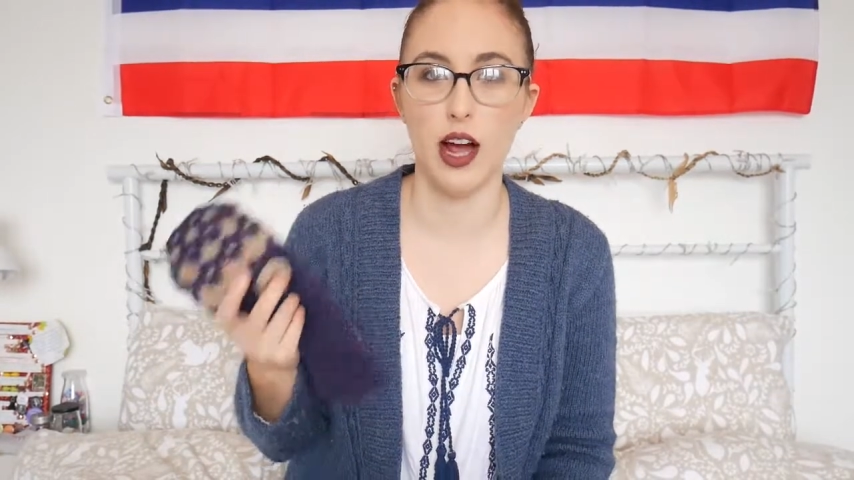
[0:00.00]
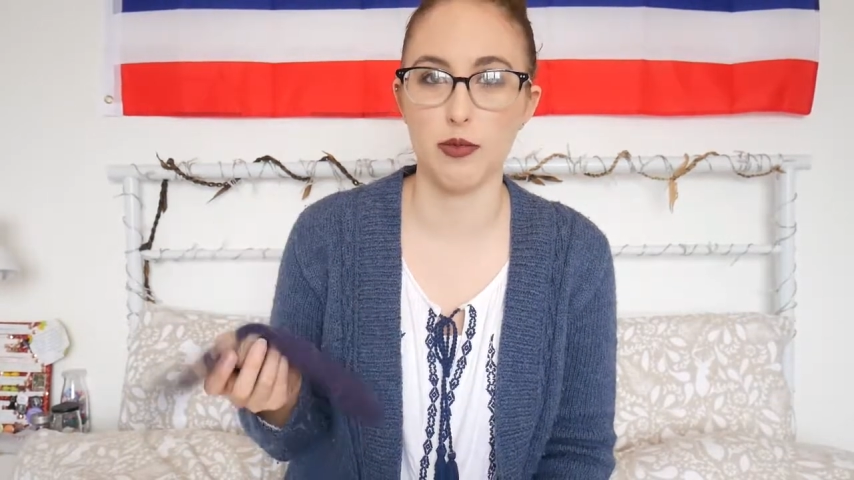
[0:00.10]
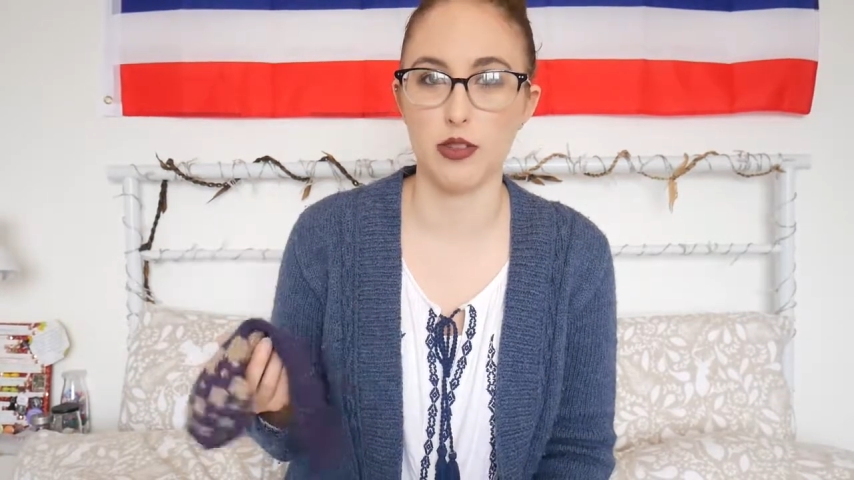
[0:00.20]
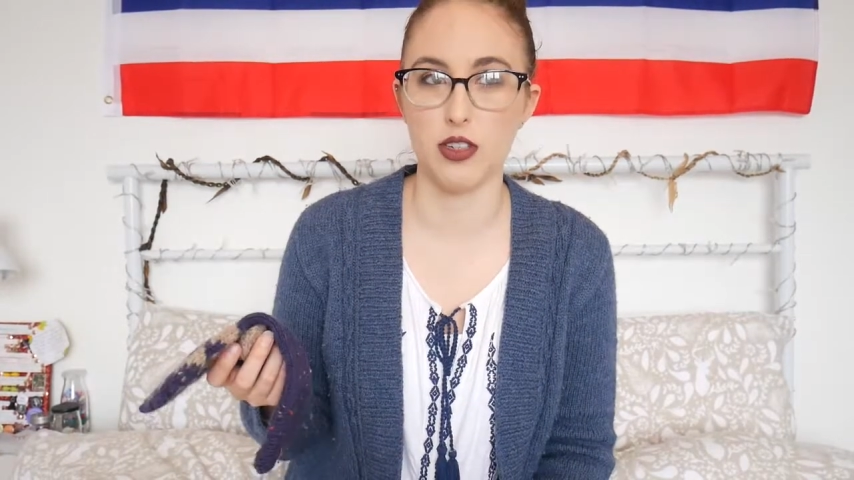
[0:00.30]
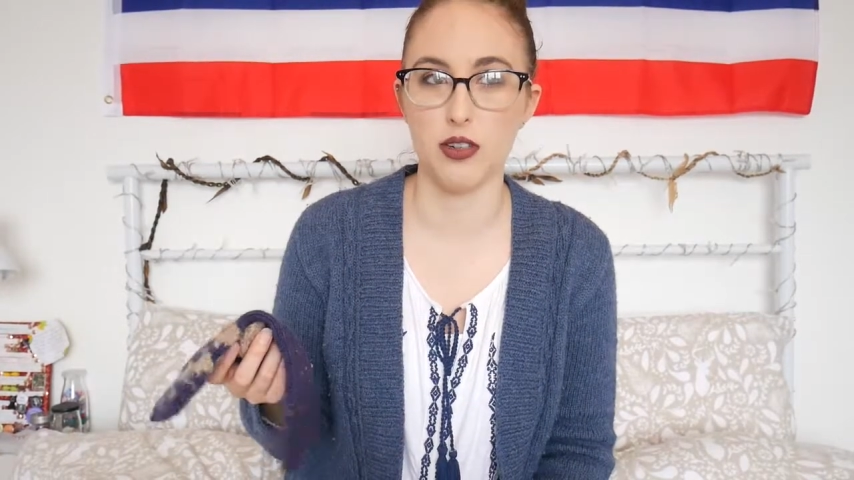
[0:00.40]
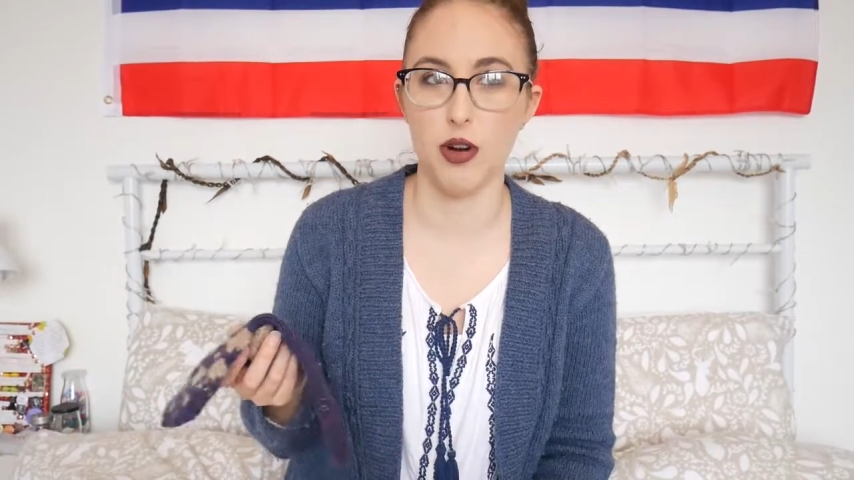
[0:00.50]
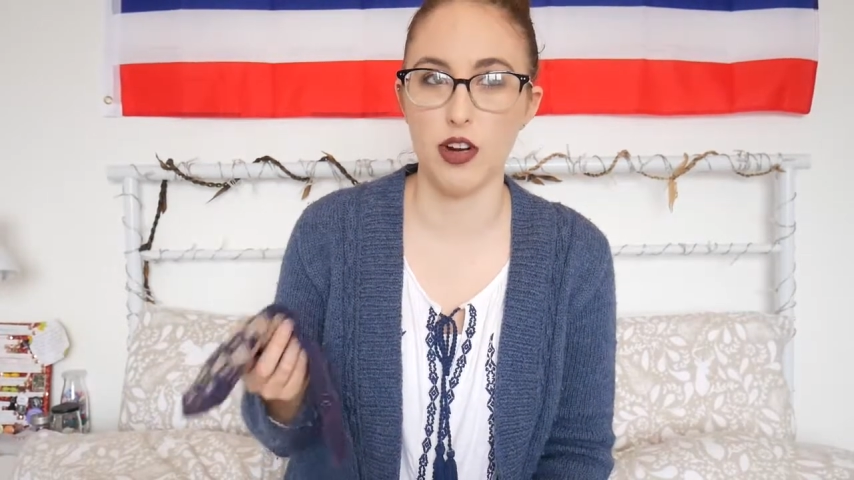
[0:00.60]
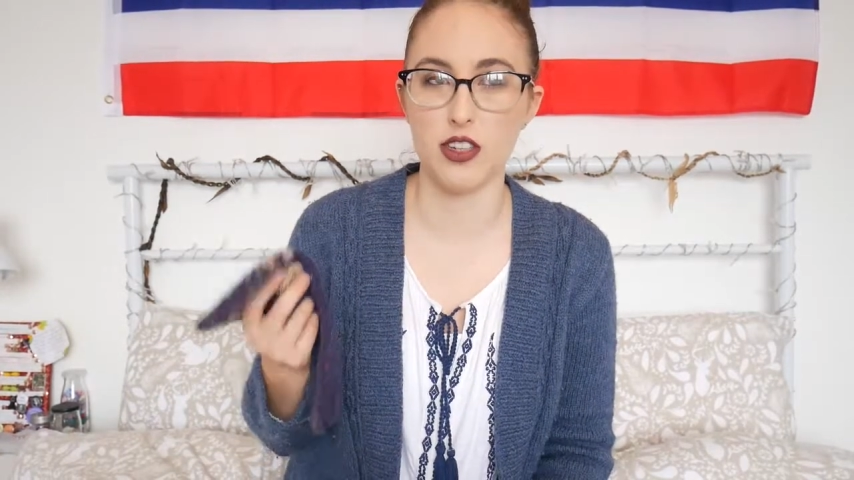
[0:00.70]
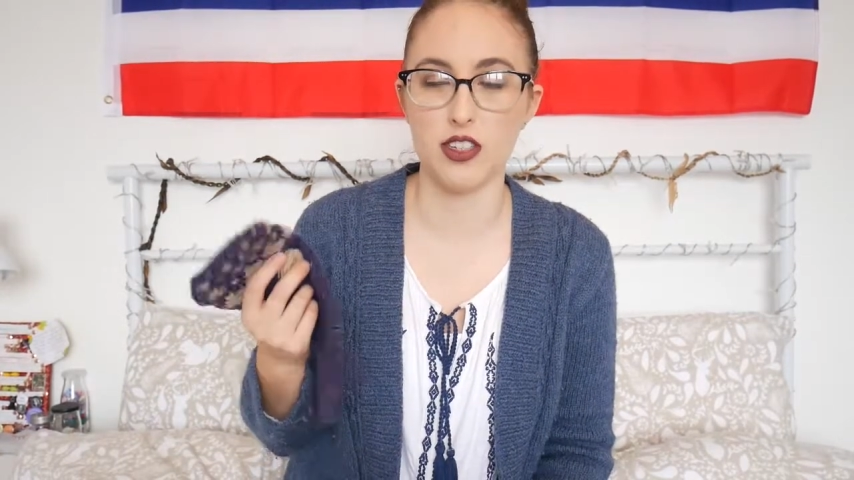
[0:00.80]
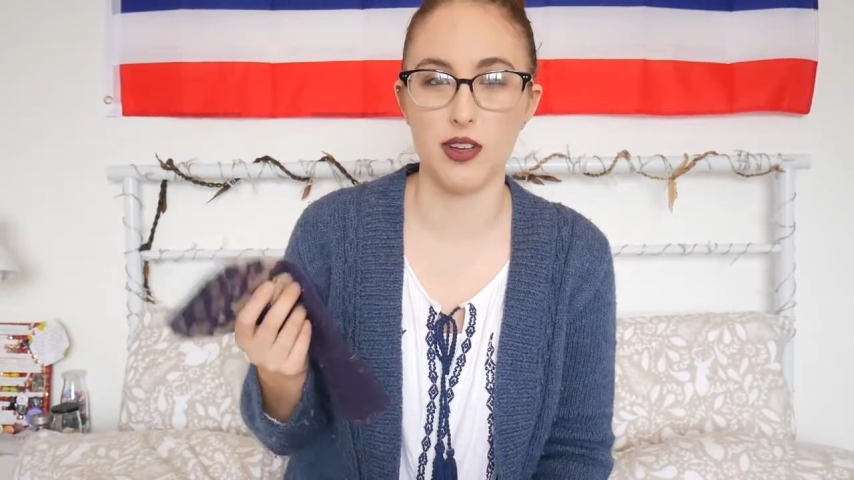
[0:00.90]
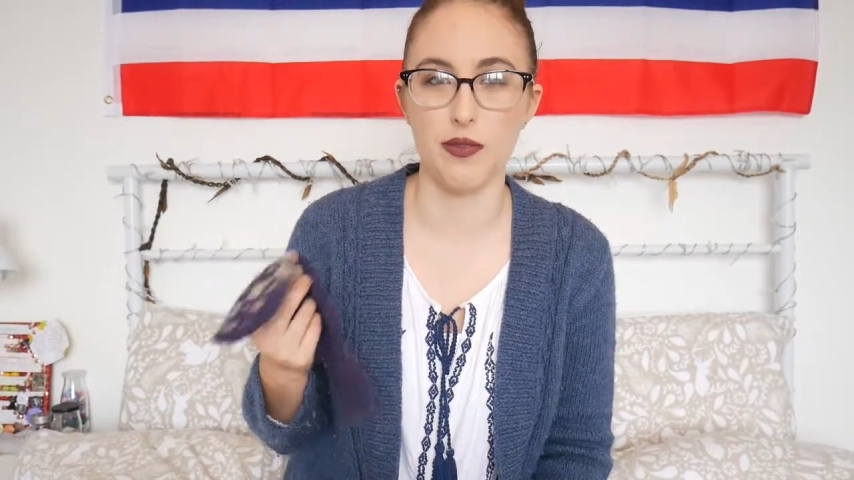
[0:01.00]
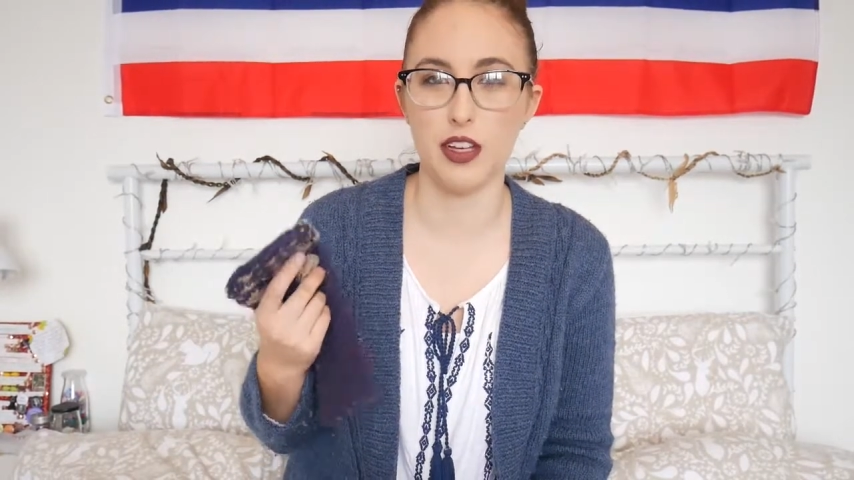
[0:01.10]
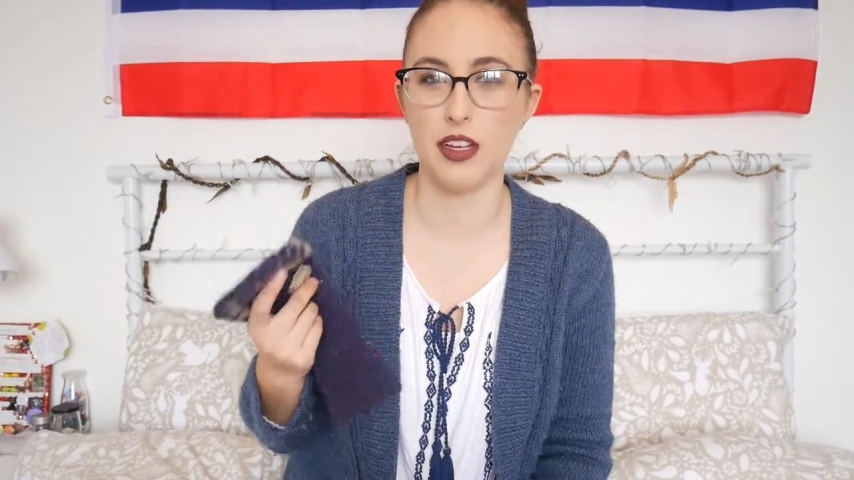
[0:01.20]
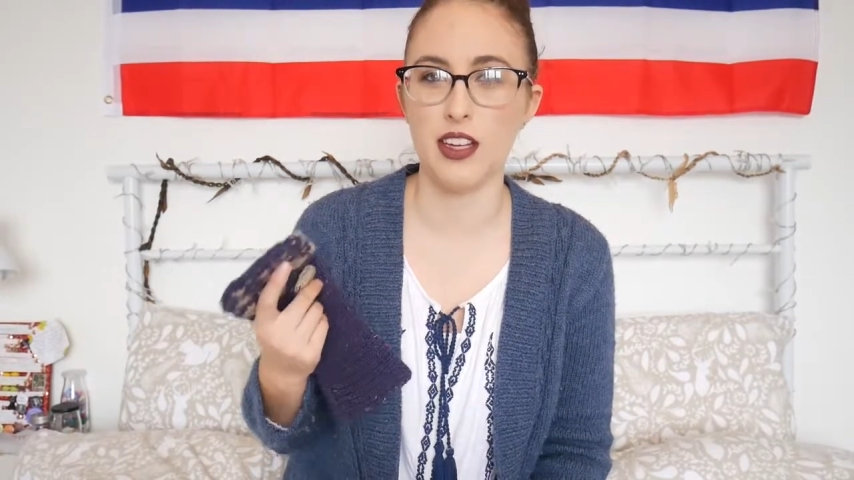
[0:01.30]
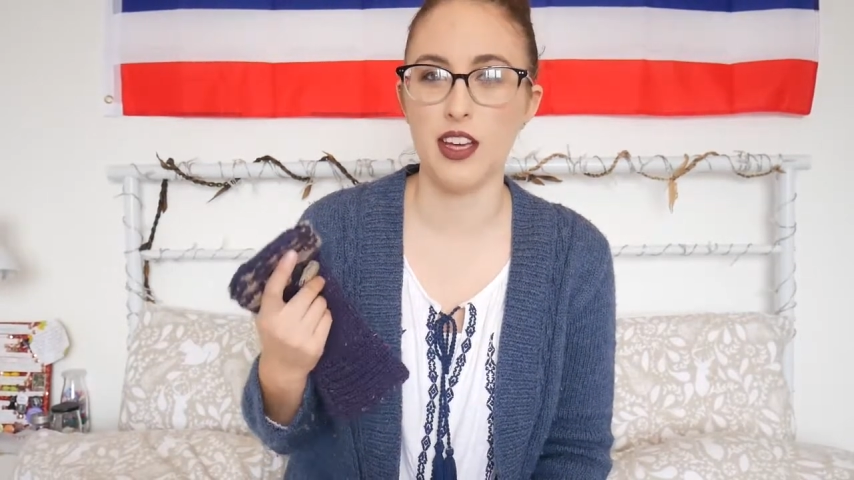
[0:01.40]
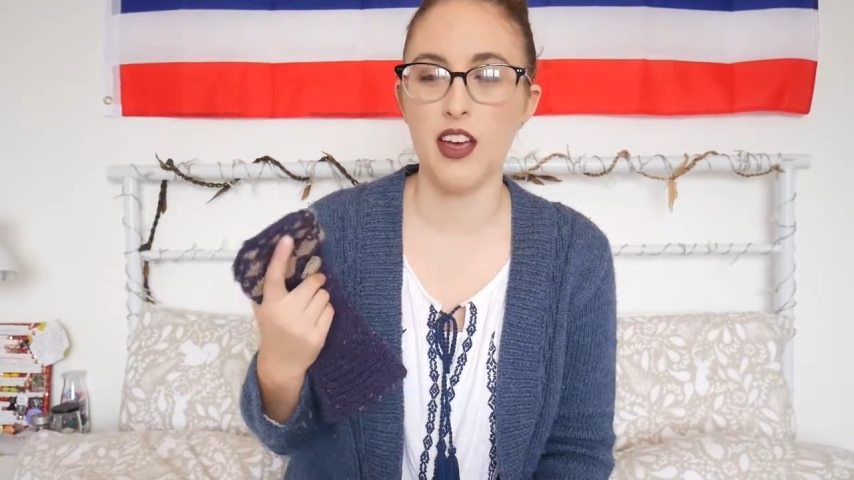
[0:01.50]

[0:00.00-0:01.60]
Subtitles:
absolutely wrong because something